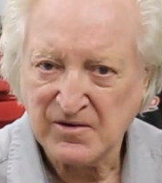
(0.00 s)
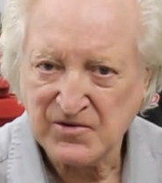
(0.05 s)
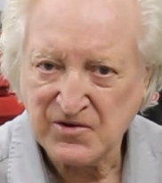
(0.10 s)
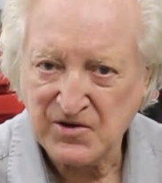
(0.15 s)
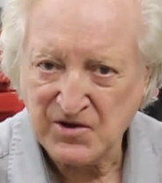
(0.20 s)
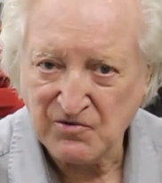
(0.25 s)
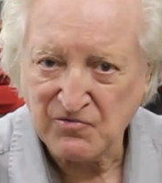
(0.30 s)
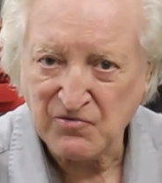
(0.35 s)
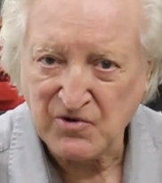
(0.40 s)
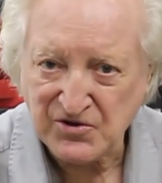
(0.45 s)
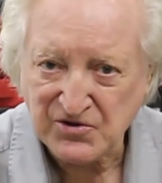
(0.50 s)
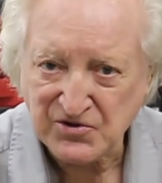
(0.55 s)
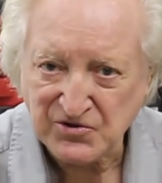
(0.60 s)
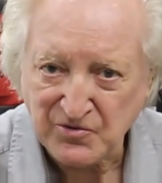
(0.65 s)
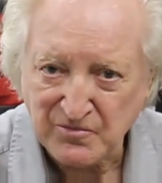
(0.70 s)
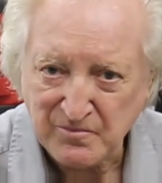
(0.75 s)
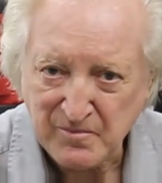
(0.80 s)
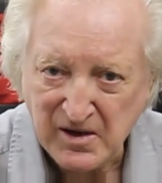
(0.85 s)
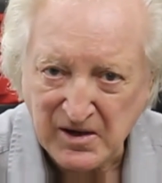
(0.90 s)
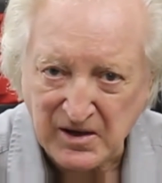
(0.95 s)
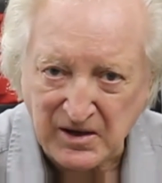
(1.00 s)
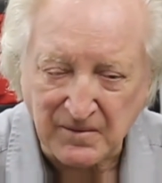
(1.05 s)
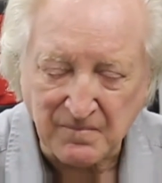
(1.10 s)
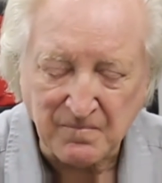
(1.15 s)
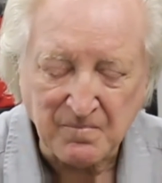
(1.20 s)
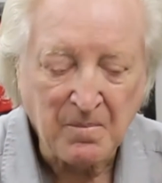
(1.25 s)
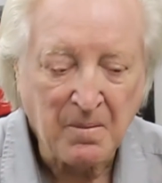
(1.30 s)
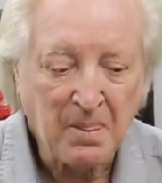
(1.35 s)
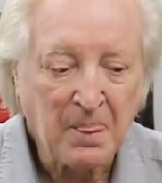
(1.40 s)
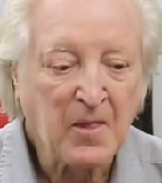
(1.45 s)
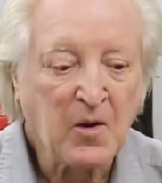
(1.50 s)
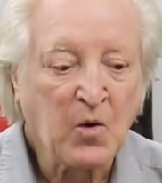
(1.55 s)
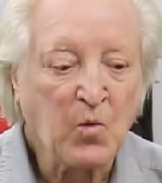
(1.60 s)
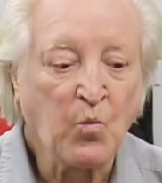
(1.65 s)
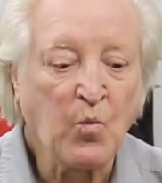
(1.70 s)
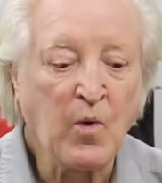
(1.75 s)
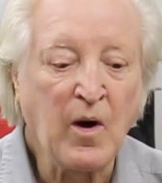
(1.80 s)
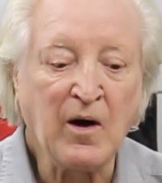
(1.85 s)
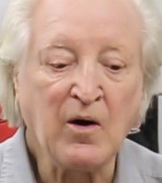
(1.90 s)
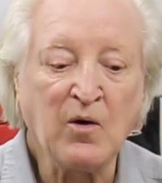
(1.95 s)
the original Mini.
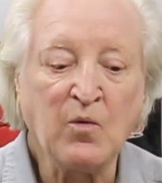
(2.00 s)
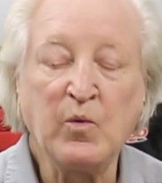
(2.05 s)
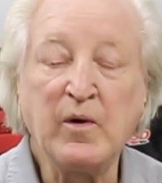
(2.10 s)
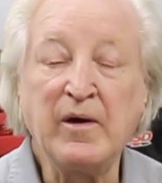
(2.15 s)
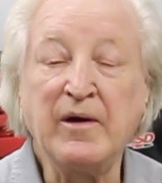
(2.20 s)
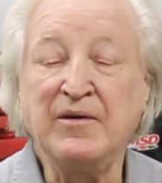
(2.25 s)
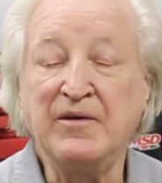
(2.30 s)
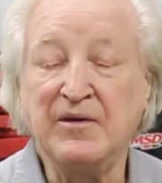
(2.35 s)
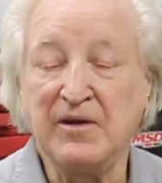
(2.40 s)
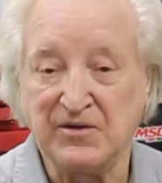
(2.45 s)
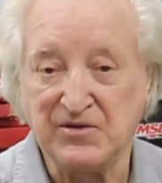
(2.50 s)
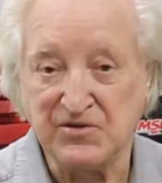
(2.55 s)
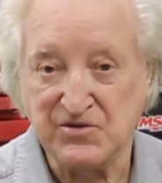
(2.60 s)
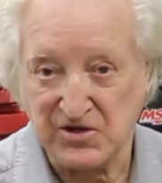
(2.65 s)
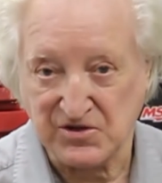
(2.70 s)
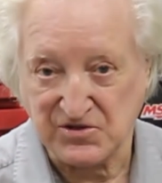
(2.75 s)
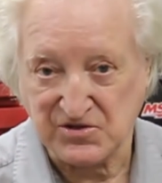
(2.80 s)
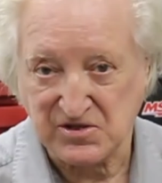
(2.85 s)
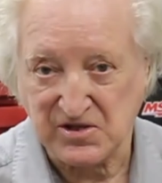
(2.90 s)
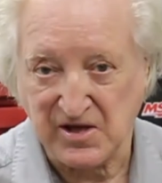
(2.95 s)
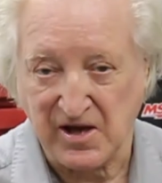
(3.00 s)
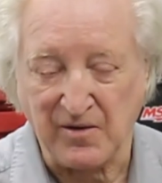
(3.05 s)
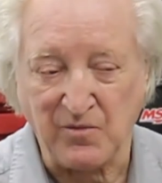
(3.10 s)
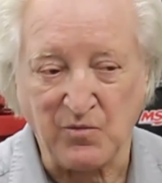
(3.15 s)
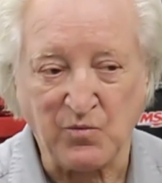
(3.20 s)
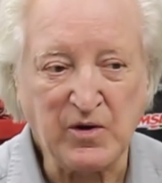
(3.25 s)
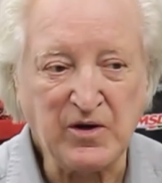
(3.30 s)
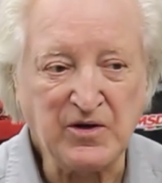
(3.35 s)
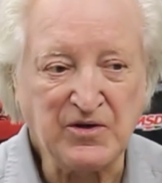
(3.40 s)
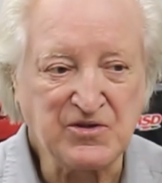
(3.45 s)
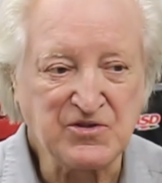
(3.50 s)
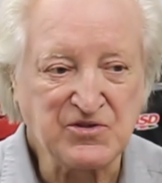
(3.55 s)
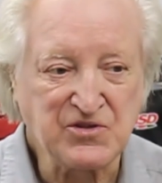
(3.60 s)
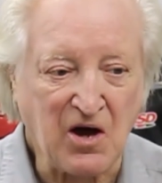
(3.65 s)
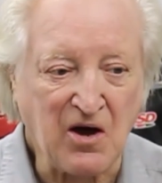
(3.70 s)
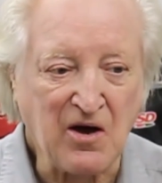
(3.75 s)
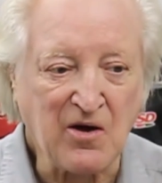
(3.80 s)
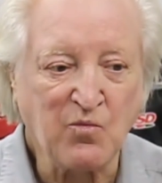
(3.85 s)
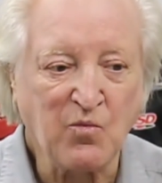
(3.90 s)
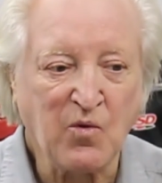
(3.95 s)
Well, we did just that. We
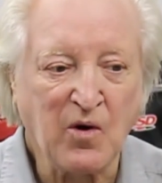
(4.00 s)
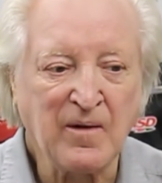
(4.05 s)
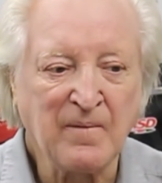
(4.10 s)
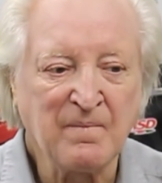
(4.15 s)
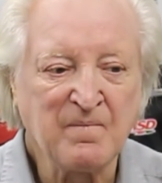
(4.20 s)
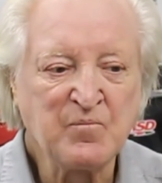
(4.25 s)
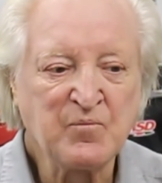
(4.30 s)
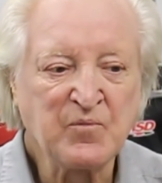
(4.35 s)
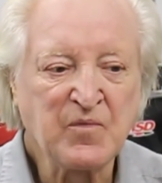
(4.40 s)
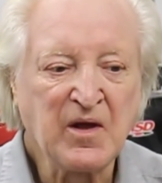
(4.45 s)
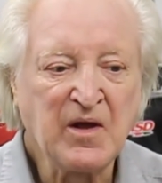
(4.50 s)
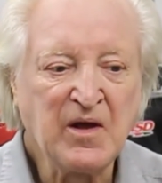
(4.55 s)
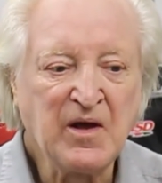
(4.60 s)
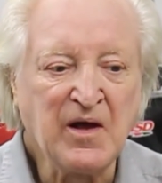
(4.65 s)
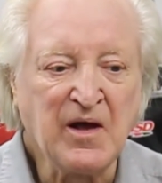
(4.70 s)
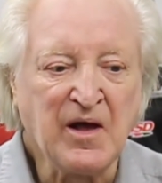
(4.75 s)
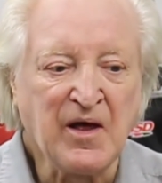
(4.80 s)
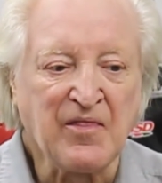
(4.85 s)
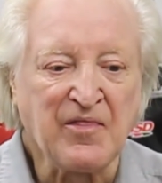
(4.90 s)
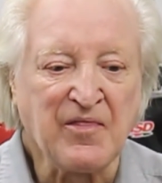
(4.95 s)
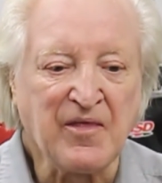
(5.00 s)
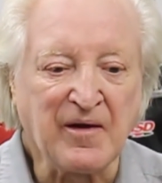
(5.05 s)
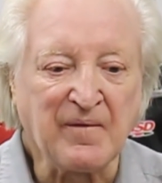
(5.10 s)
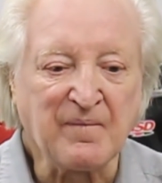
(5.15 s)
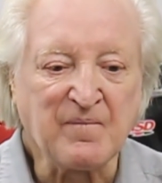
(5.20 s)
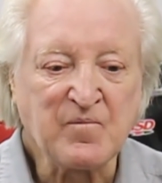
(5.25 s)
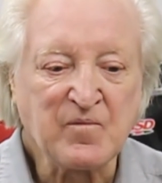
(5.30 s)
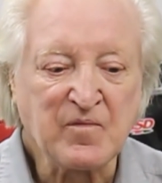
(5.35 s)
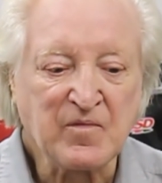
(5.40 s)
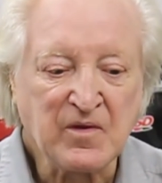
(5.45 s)
designed one that